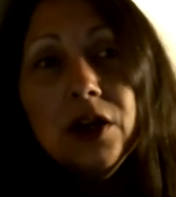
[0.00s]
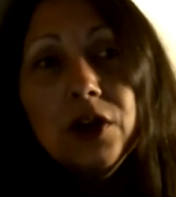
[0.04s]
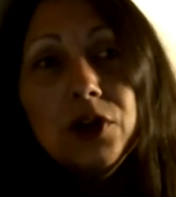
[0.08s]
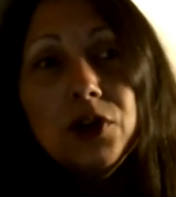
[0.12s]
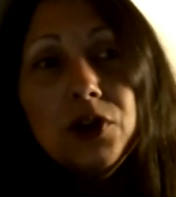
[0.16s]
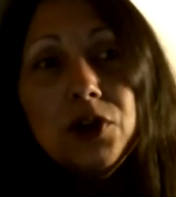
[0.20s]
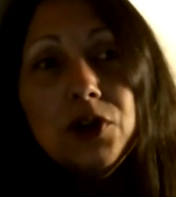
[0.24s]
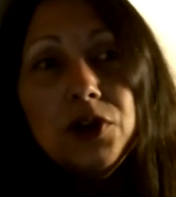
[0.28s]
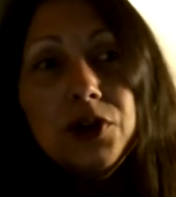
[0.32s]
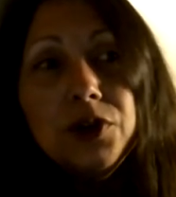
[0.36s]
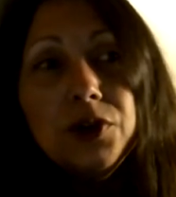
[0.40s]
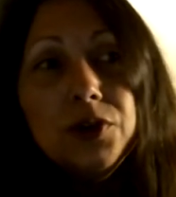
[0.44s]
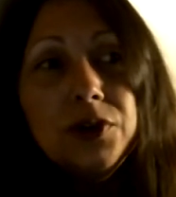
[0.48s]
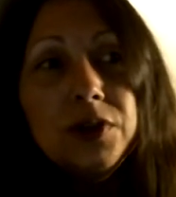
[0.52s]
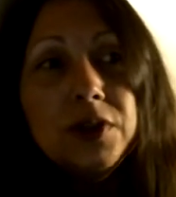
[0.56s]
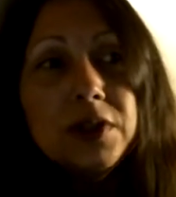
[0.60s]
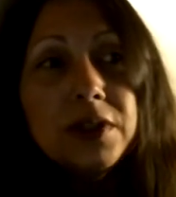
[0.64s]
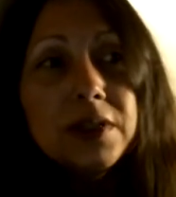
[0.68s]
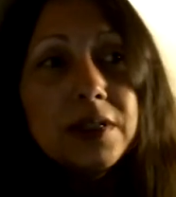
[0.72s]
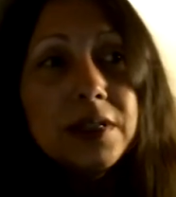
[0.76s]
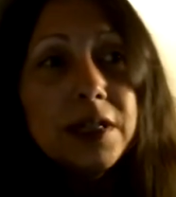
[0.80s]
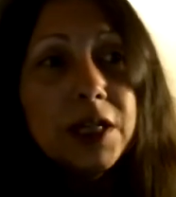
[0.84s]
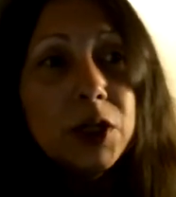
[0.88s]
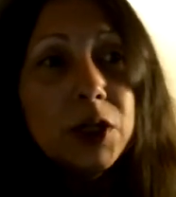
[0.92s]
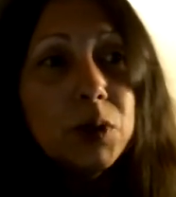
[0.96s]
to
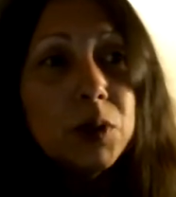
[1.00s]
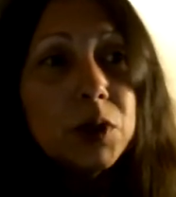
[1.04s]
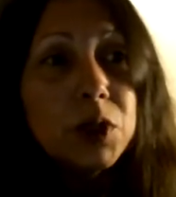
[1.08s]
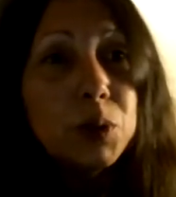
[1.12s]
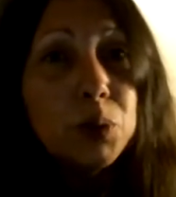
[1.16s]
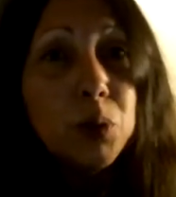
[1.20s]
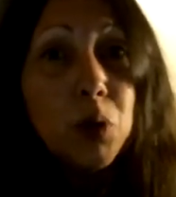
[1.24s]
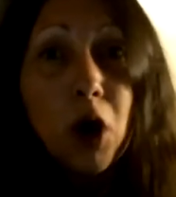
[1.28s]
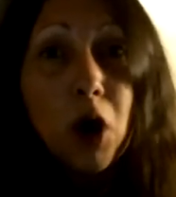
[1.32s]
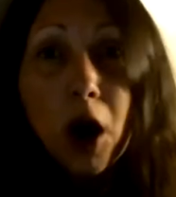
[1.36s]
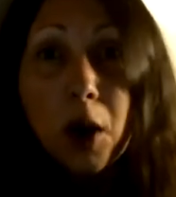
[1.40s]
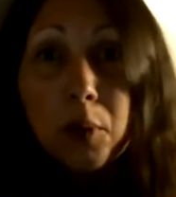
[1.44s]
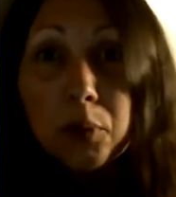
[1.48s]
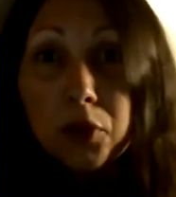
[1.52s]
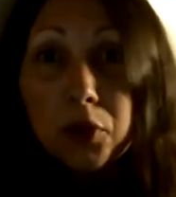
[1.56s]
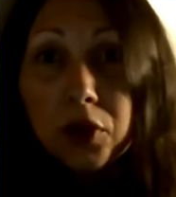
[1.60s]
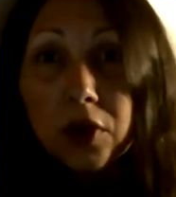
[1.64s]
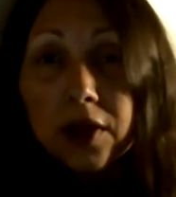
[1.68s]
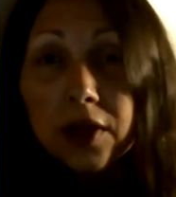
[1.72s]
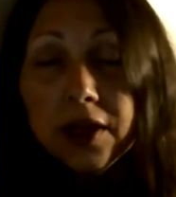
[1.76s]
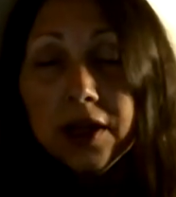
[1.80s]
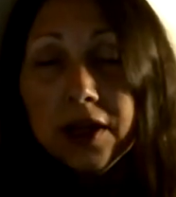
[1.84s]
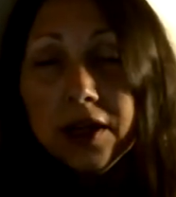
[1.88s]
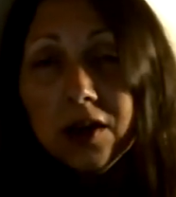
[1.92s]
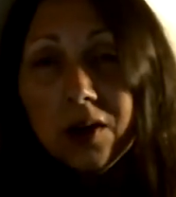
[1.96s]
distinguish
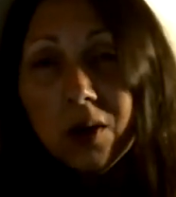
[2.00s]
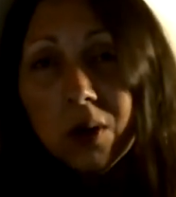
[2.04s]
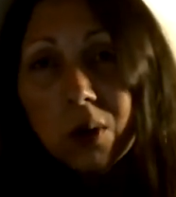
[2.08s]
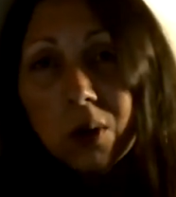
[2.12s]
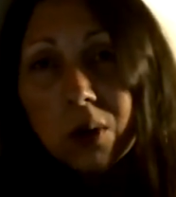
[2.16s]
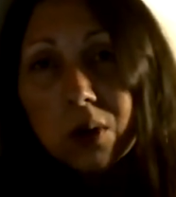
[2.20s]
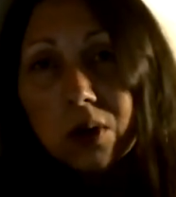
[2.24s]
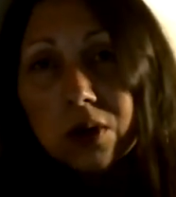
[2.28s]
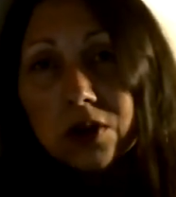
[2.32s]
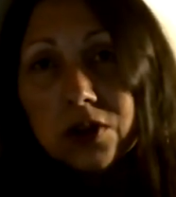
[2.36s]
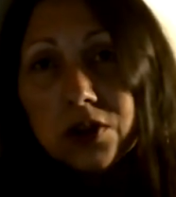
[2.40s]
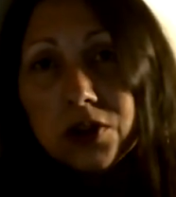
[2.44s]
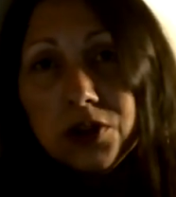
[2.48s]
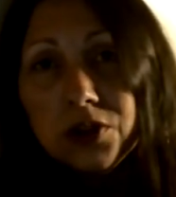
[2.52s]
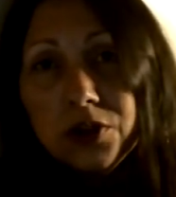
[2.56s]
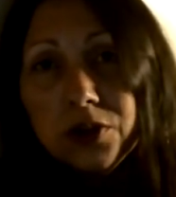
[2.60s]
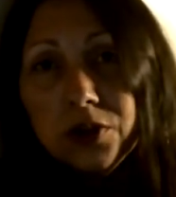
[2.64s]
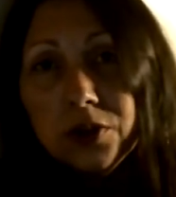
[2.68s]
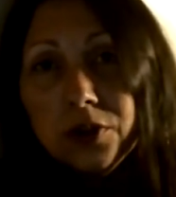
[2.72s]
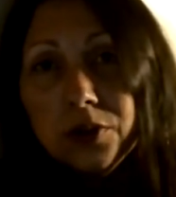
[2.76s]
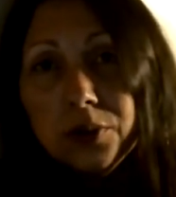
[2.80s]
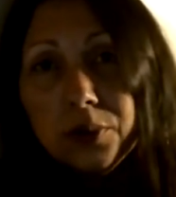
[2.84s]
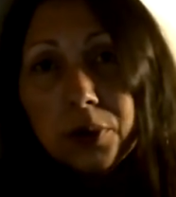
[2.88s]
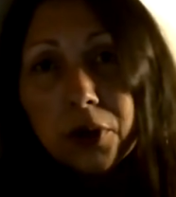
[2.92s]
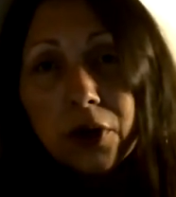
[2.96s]
properly, or
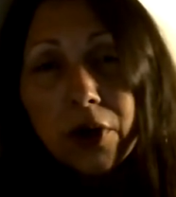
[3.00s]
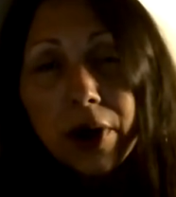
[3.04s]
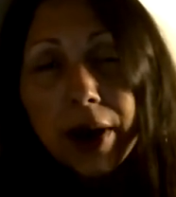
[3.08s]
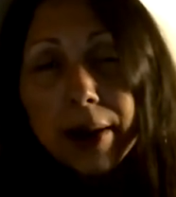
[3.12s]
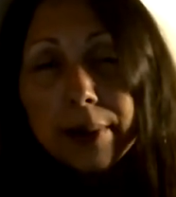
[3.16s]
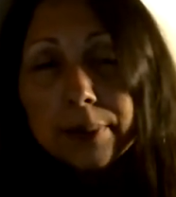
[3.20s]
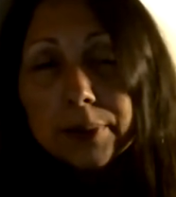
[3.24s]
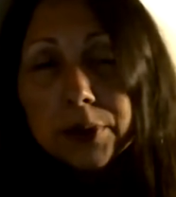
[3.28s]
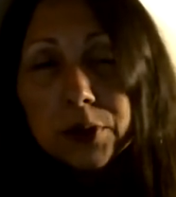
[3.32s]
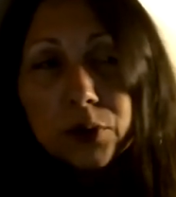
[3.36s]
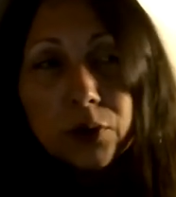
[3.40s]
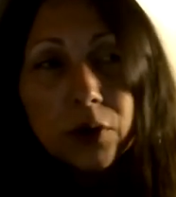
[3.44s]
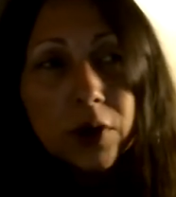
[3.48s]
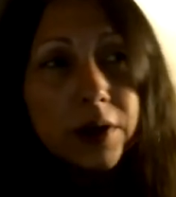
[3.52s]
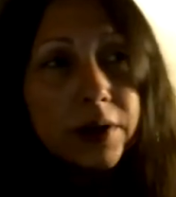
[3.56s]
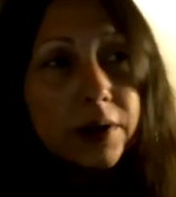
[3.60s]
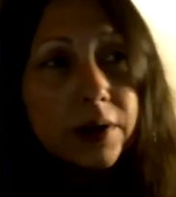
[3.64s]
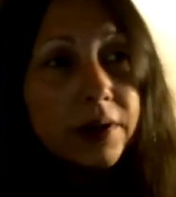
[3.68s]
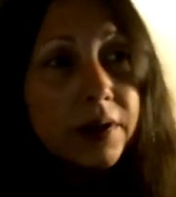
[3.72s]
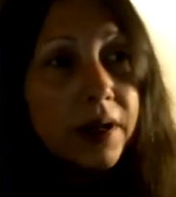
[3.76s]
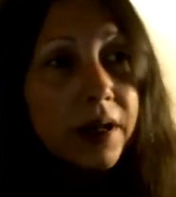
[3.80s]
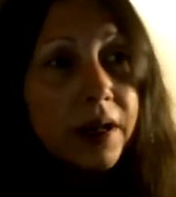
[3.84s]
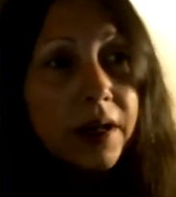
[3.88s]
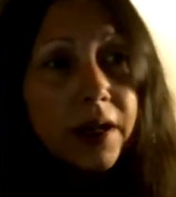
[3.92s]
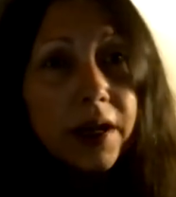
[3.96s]
to perhaps
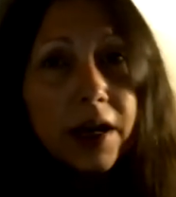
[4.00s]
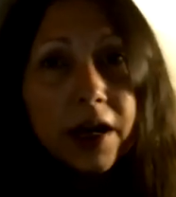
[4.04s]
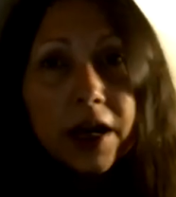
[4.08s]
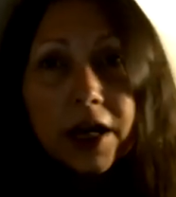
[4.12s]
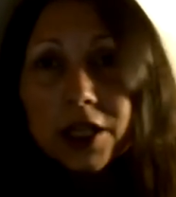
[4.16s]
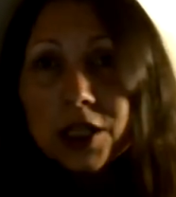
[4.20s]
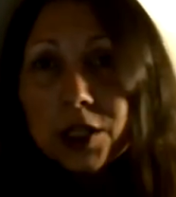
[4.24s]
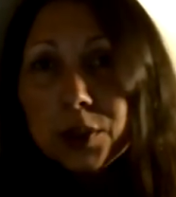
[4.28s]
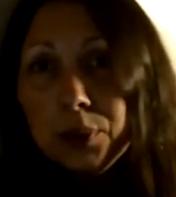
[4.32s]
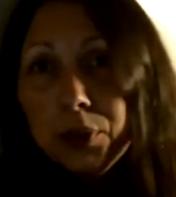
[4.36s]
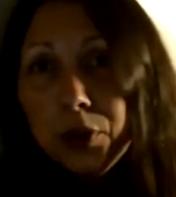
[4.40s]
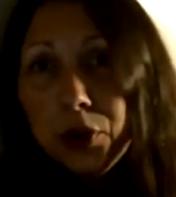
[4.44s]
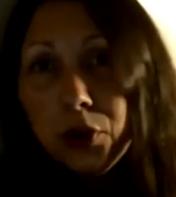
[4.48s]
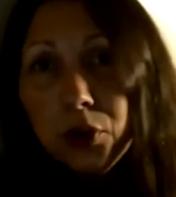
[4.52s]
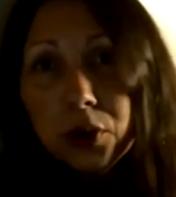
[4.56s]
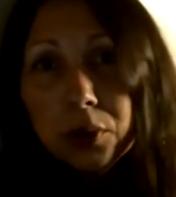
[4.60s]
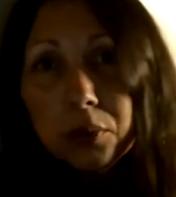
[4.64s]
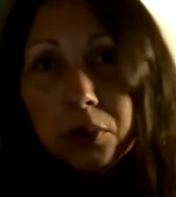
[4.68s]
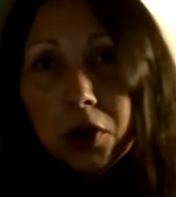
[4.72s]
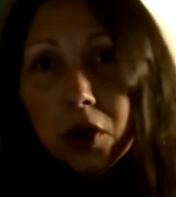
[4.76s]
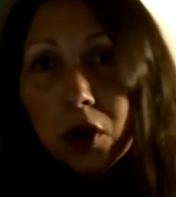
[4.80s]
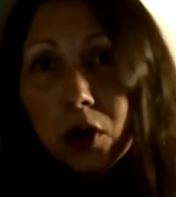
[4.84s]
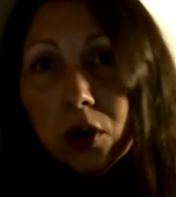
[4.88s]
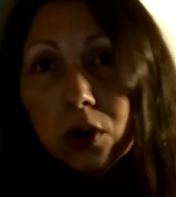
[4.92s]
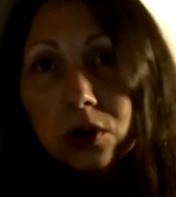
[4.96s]
run a
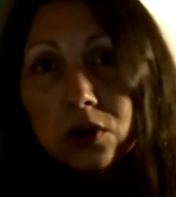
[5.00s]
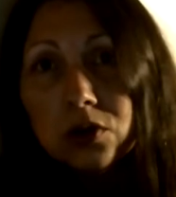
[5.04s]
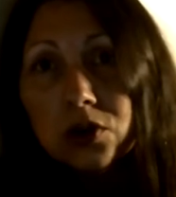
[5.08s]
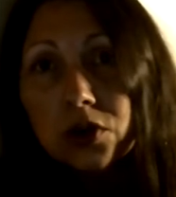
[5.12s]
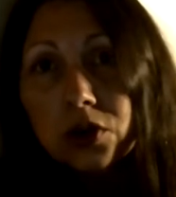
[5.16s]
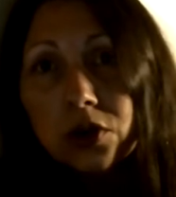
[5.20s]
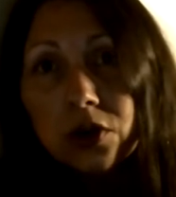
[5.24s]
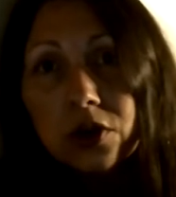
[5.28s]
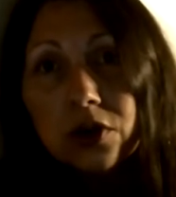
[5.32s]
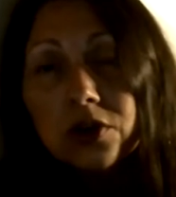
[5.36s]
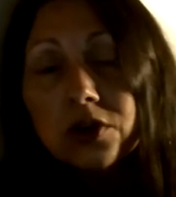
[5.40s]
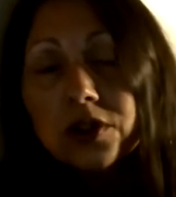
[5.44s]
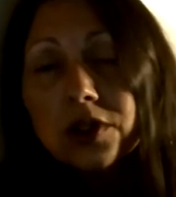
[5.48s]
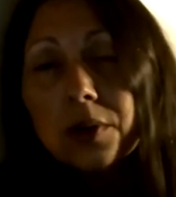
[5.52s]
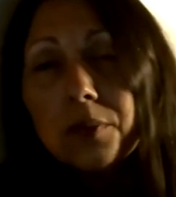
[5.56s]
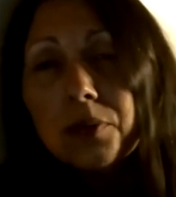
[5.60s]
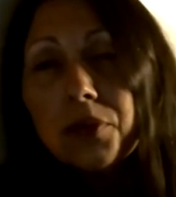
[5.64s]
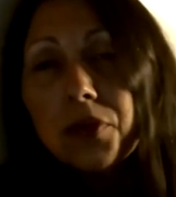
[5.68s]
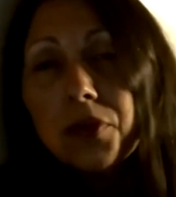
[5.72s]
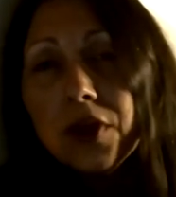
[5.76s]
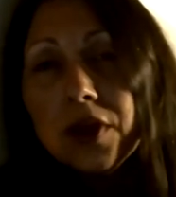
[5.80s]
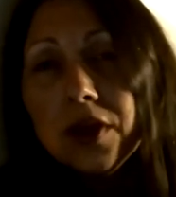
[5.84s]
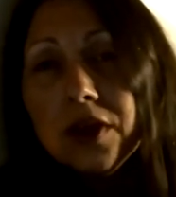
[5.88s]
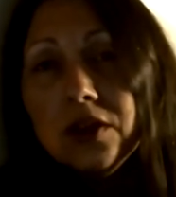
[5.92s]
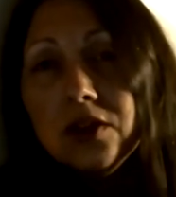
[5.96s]
sputum culture or
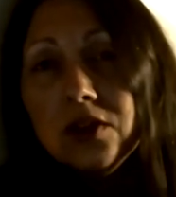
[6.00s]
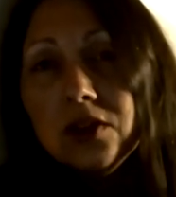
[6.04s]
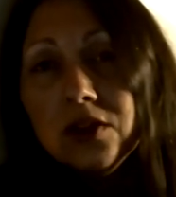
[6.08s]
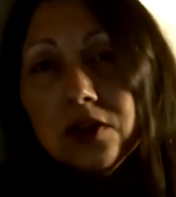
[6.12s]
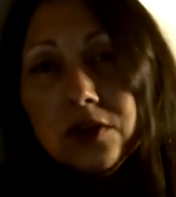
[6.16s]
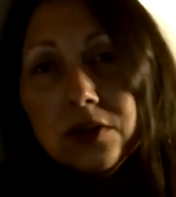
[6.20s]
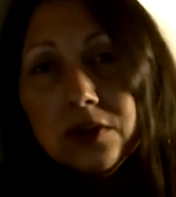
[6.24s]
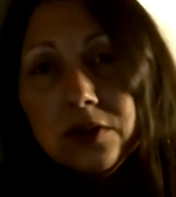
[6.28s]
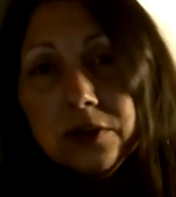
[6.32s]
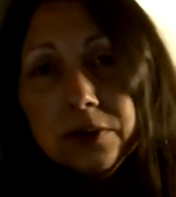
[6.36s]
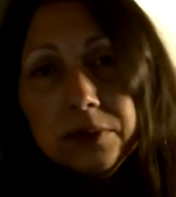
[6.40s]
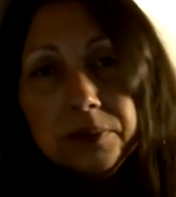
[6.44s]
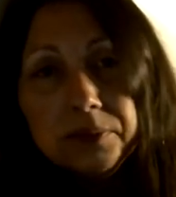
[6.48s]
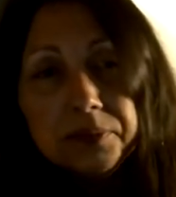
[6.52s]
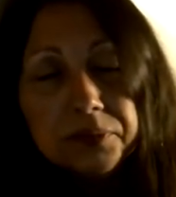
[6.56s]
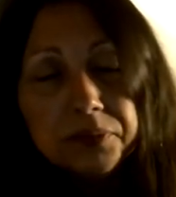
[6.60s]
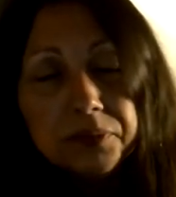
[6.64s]
something to